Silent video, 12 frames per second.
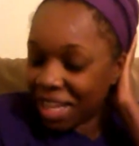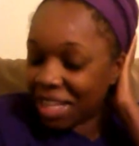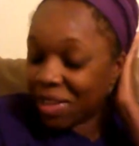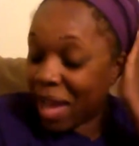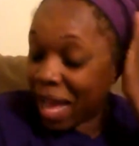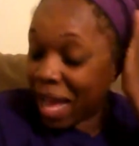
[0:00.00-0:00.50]

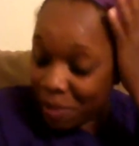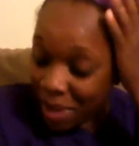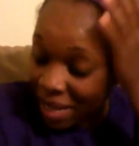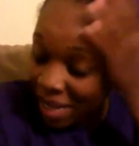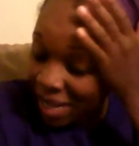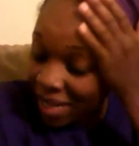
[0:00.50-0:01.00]
you got a
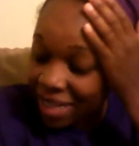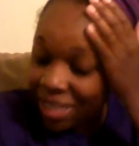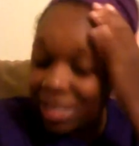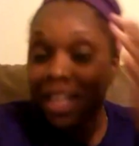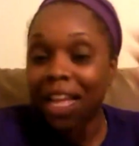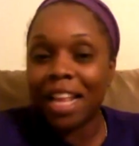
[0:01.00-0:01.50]
minute?
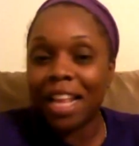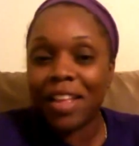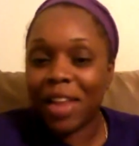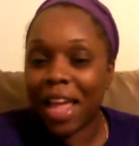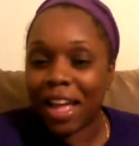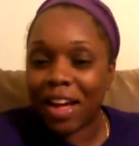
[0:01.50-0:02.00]
And
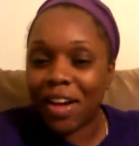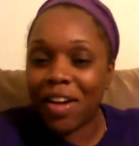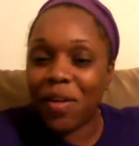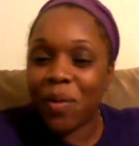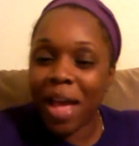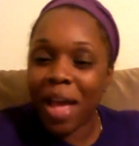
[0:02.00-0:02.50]
you're like,
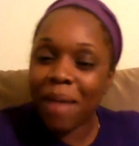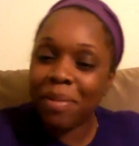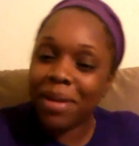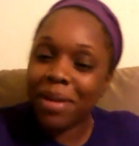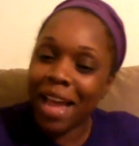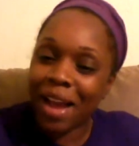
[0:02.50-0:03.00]
oh, what
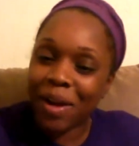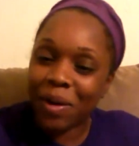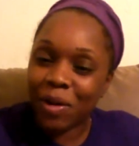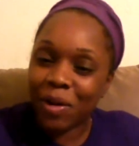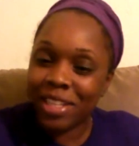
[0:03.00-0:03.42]
happened now?